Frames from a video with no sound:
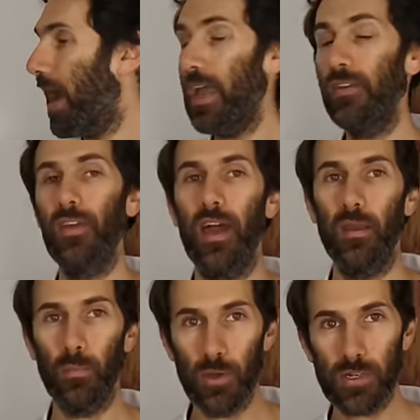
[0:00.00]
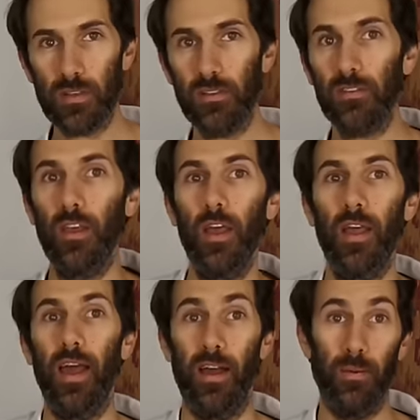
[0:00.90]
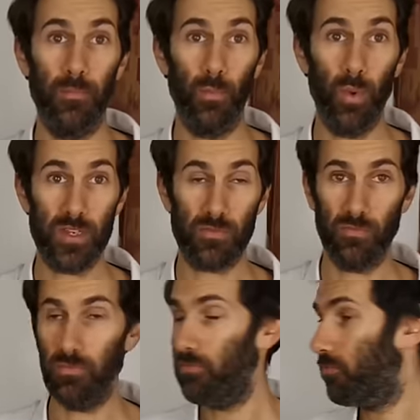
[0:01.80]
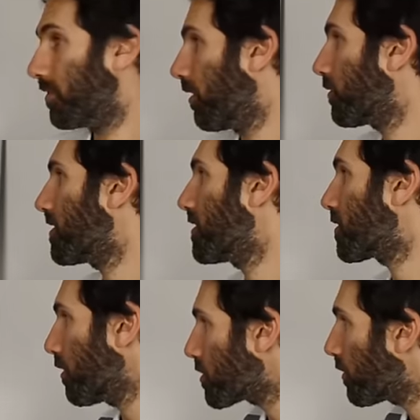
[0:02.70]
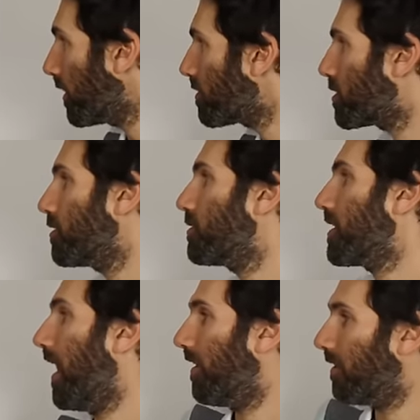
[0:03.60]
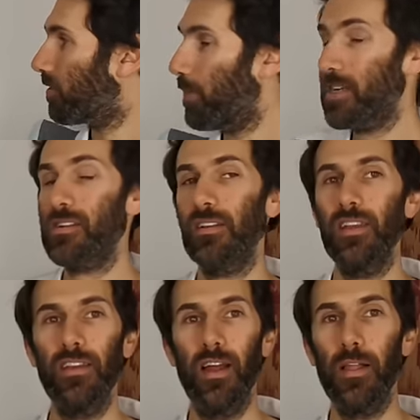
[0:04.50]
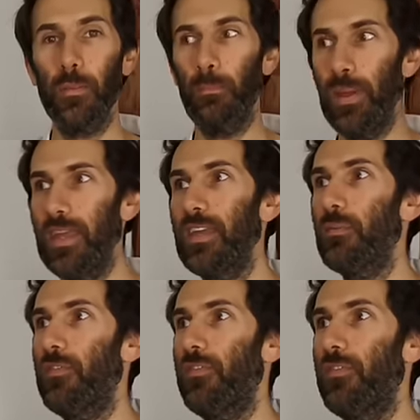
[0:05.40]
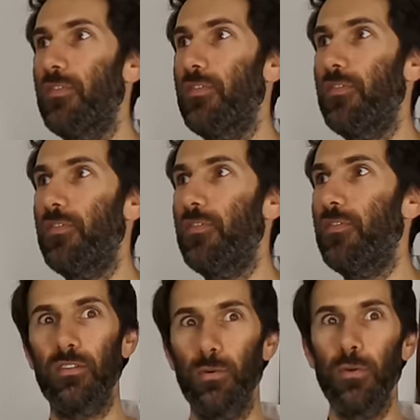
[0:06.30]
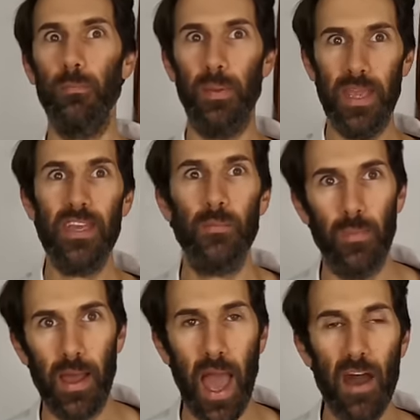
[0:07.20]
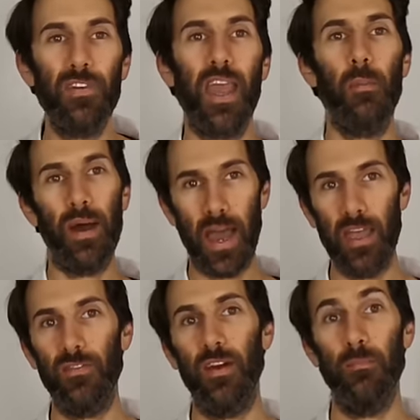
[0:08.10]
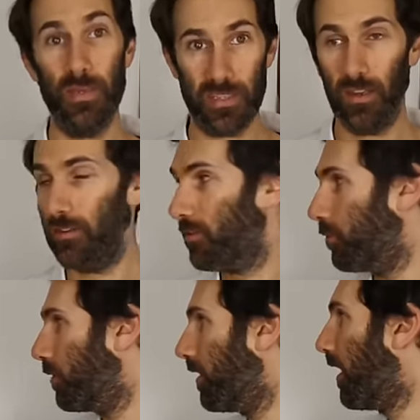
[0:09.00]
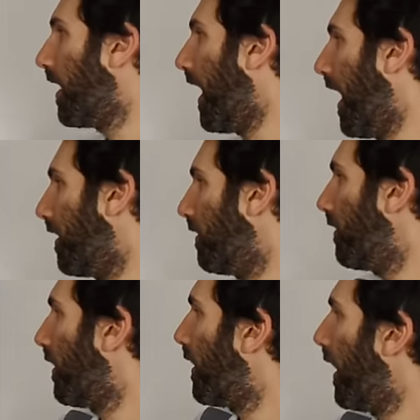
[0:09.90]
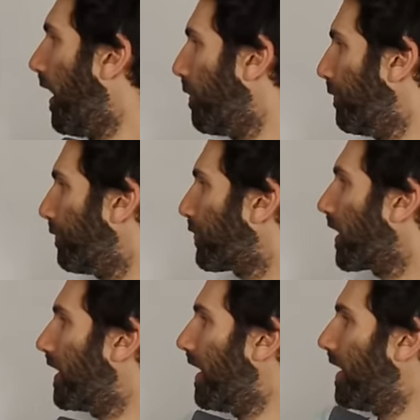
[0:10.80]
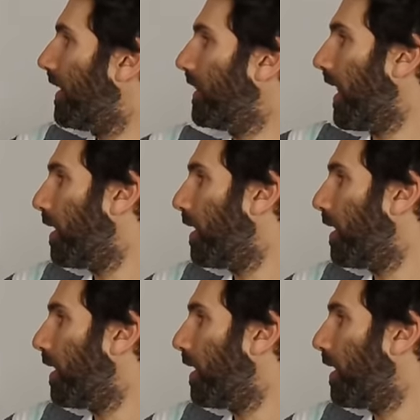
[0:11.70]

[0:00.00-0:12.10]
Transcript: behavior and emotions, um, which results in social issues and especially being feeling misunderstood, being having our behavior misunderstood, and um, getting